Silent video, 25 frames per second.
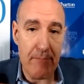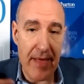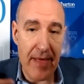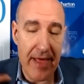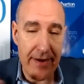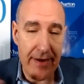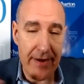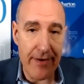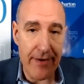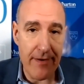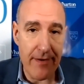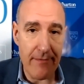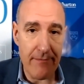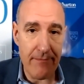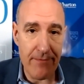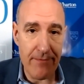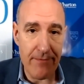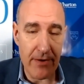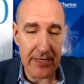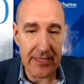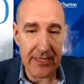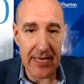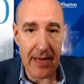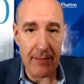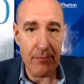better,
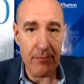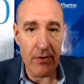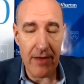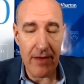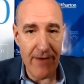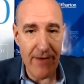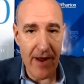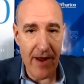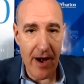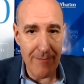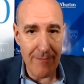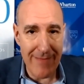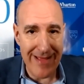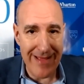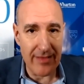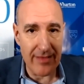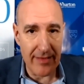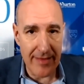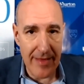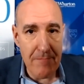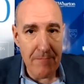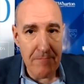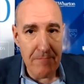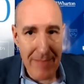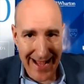for example,
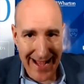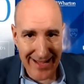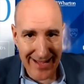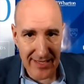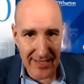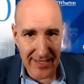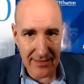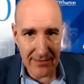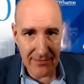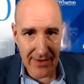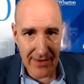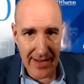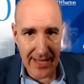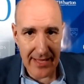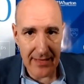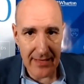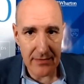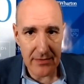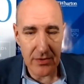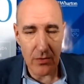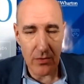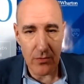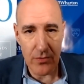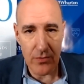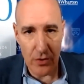environmental impact, right?
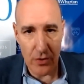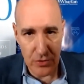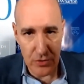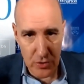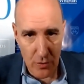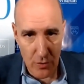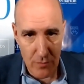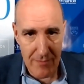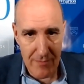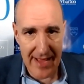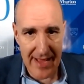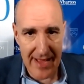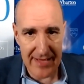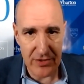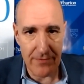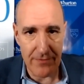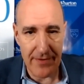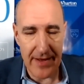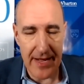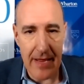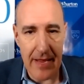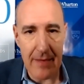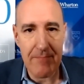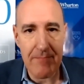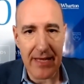So not so much
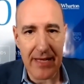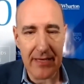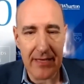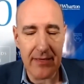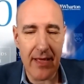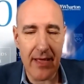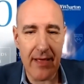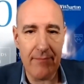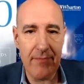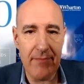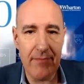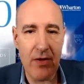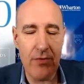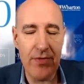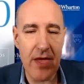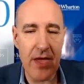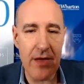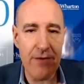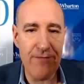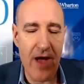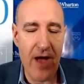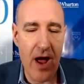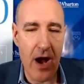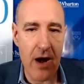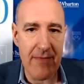of an impact uh, on the
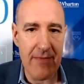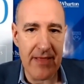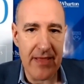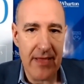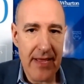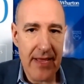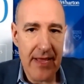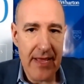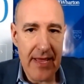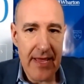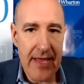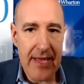environment.